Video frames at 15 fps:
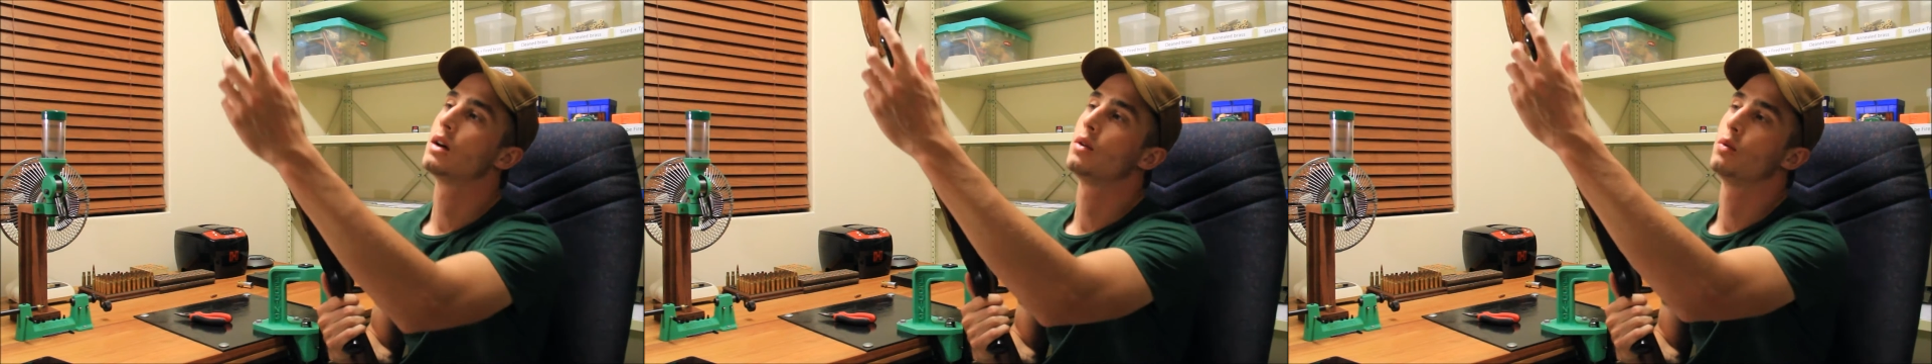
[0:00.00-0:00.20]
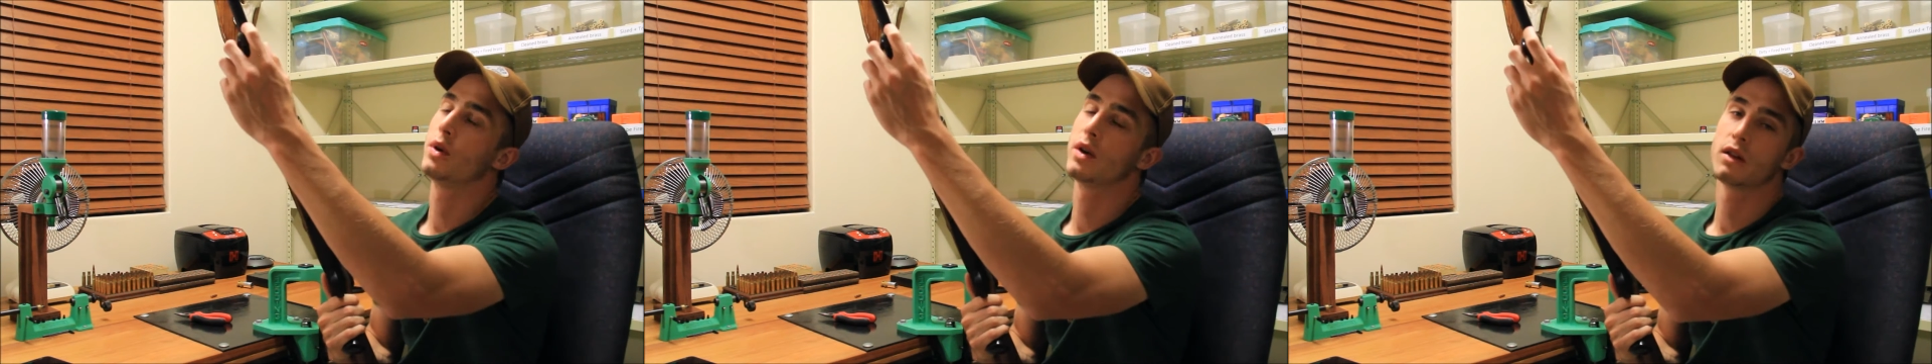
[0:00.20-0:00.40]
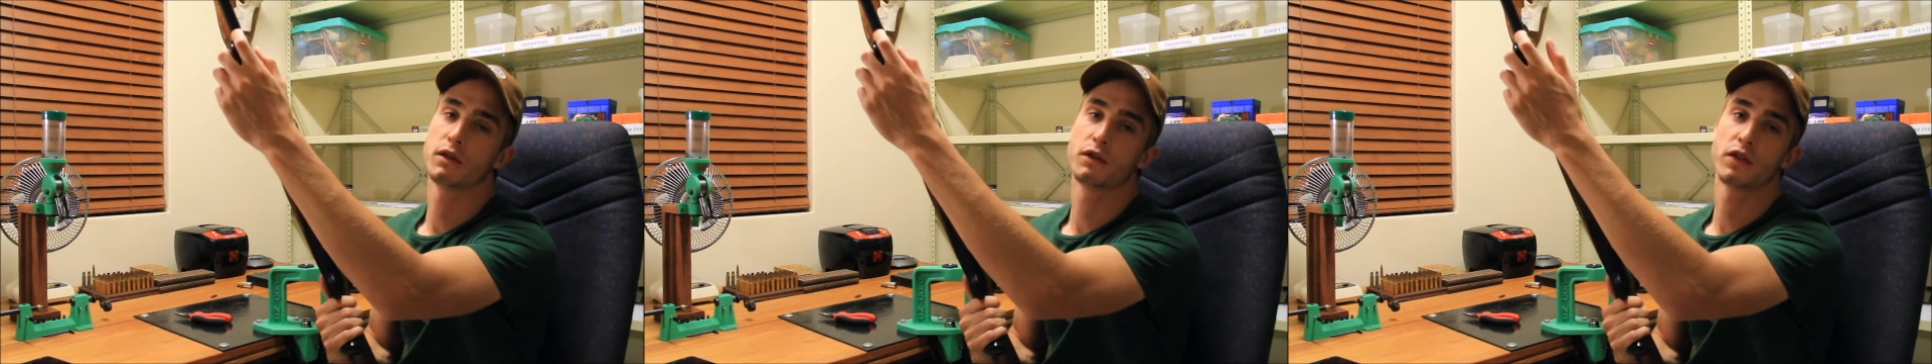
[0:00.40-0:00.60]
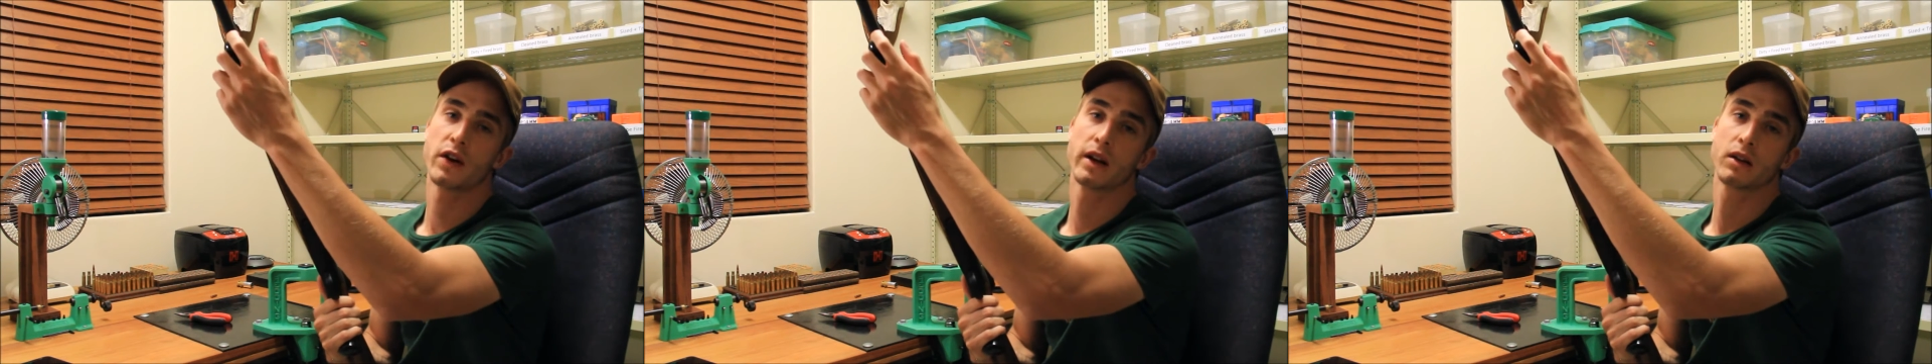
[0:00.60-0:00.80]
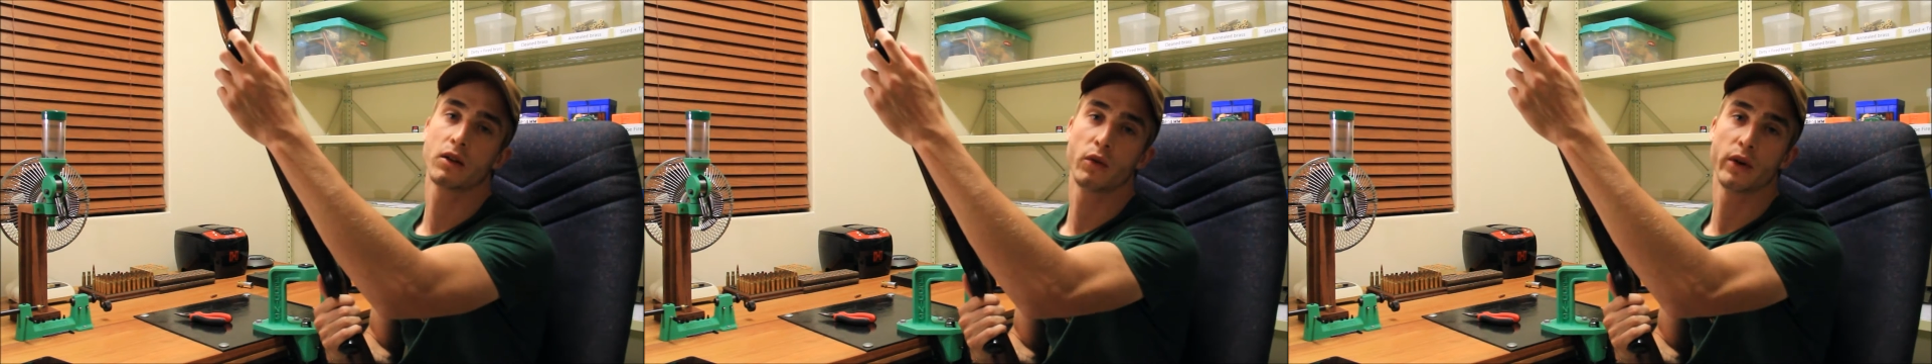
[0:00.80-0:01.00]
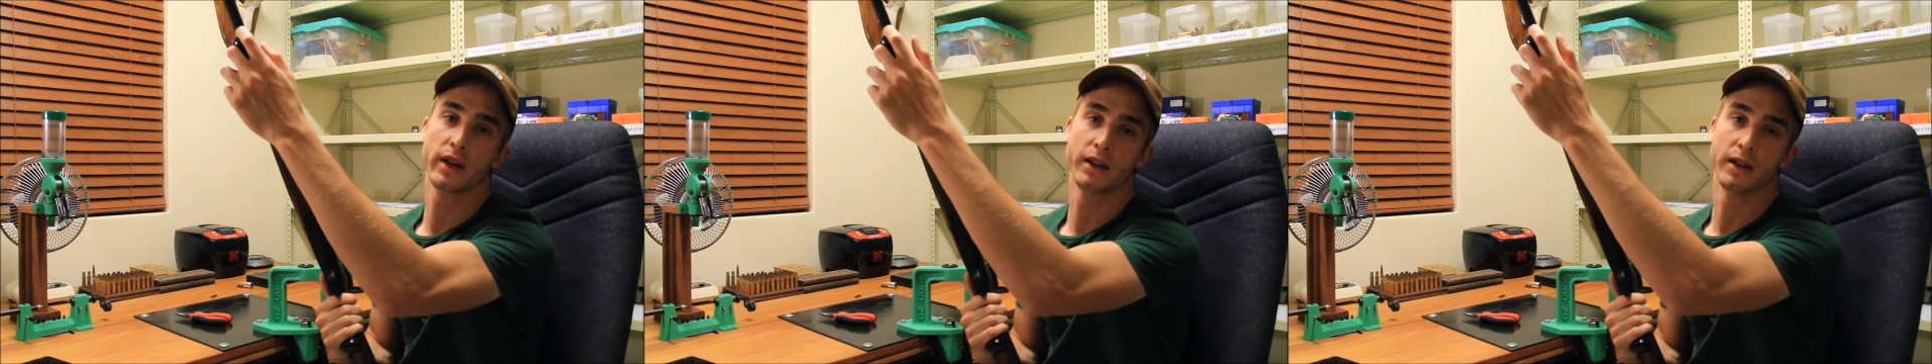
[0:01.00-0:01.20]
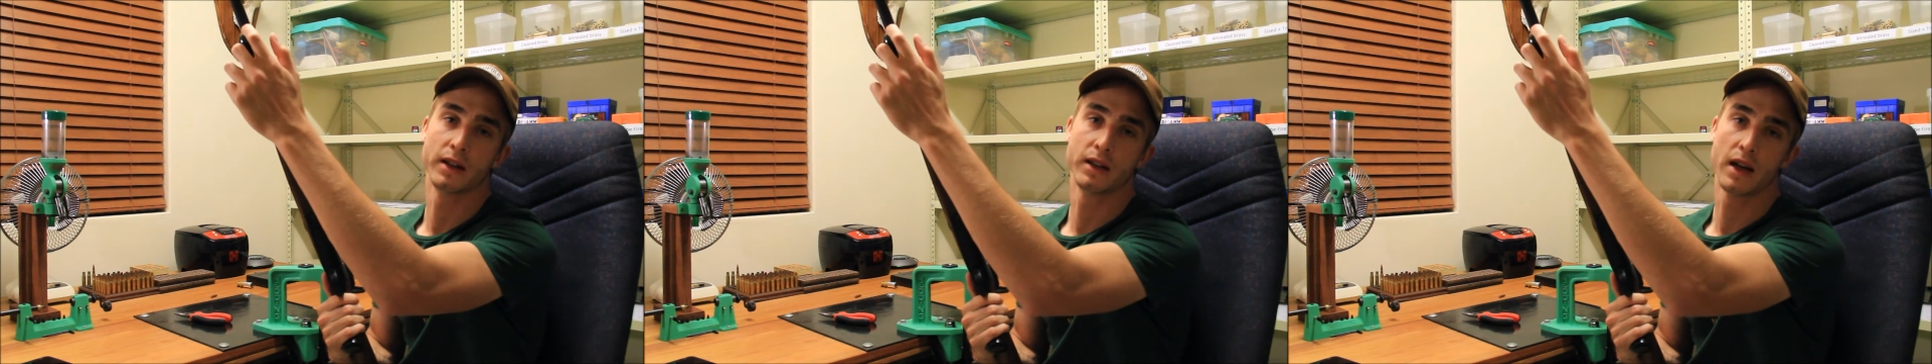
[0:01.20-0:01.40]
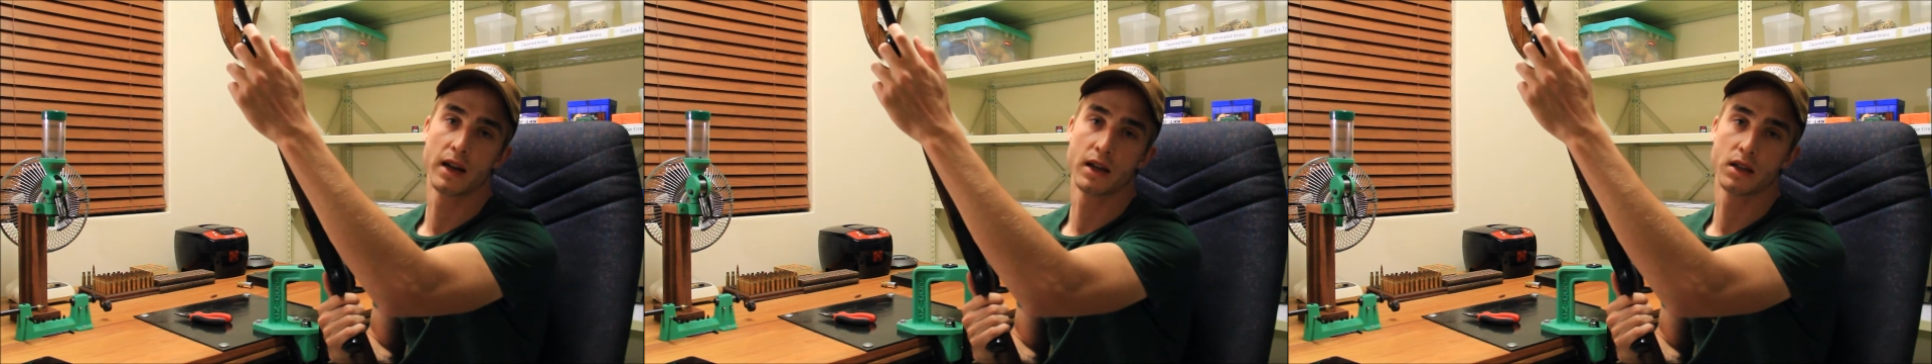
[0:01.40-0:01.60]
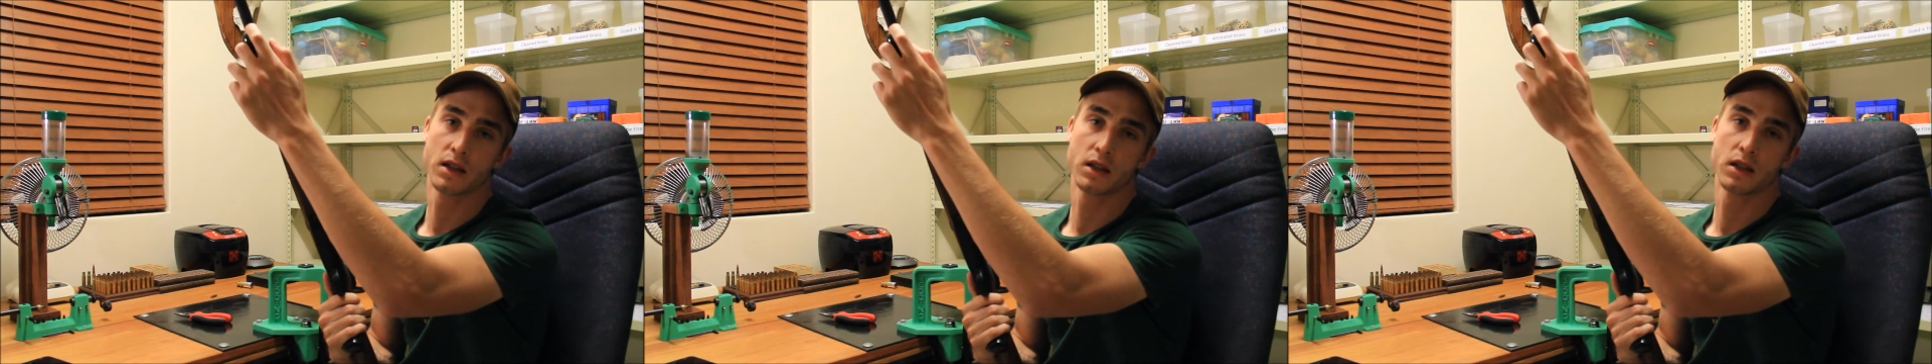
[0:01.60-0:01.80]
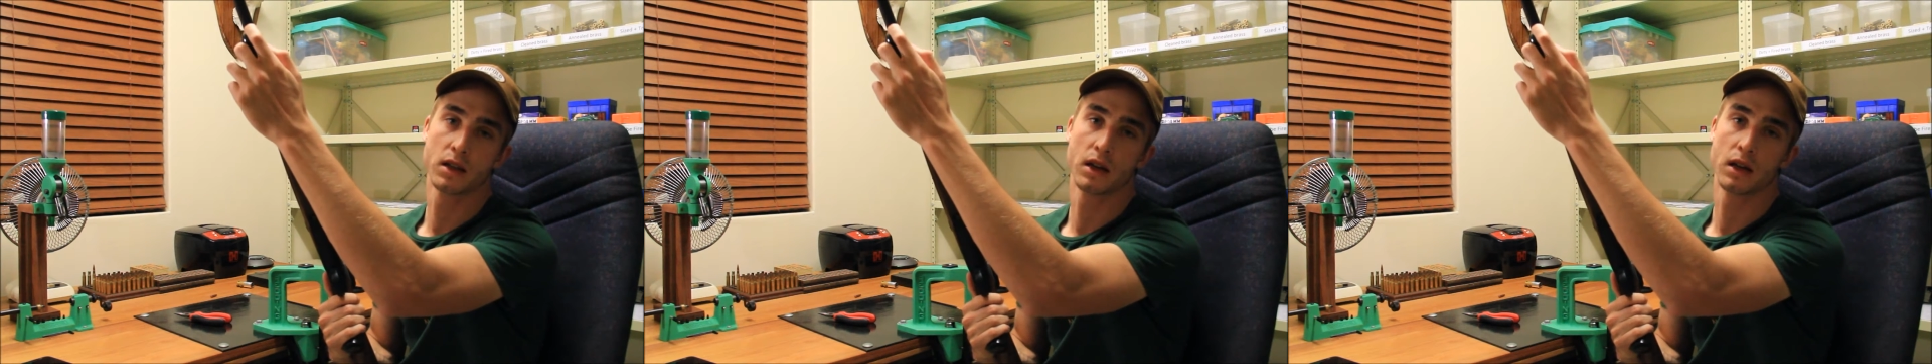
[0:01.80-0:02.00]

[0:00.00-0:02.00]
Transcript: where the front quick detach